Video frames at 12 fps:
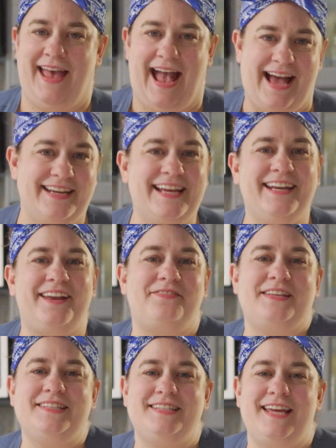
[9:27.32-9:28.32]
Adding it at
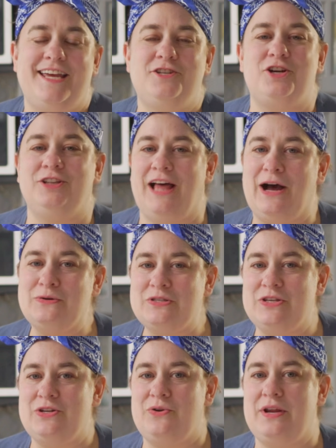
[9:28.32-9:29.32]
this stage allows
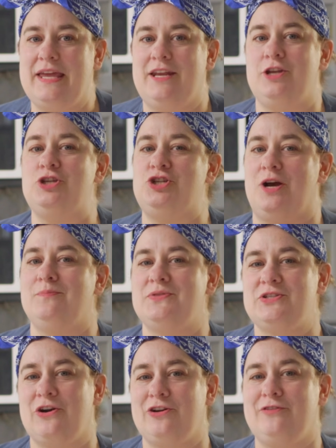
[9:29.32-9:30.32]
the dough to get a jump
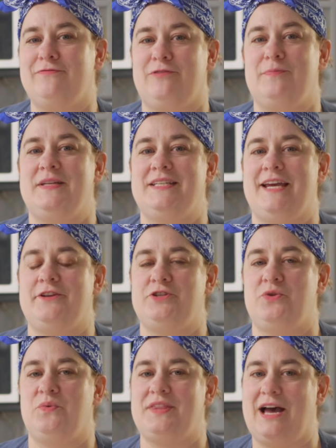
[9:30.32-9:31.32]
start on
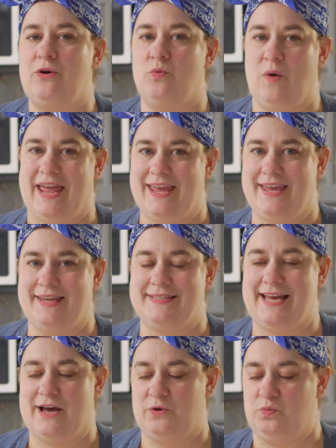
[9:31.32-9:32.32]
fermentation without weighing it
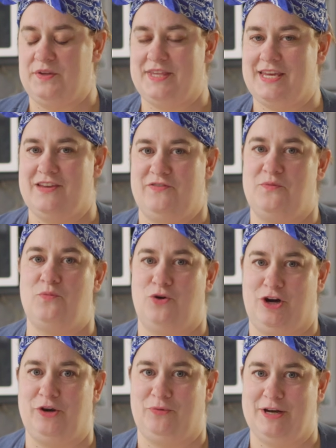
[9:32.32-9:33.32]
down with even
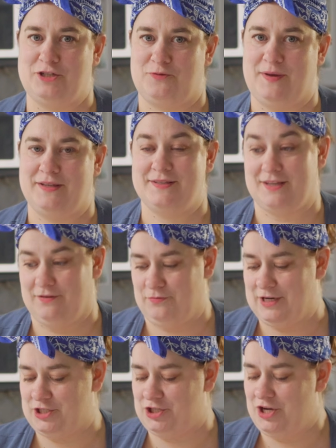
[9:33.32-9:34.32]
more enrichments, of
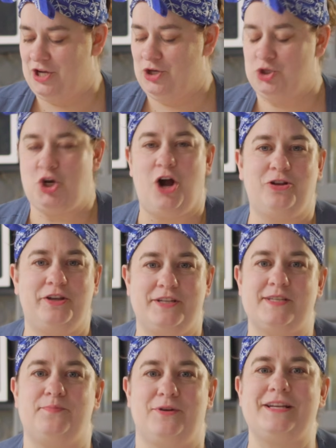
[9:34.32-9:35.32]
which chocolate
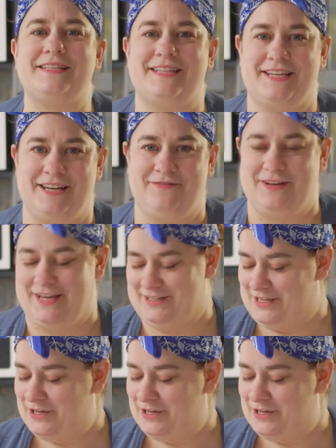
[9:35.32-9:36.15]
is a pretty significant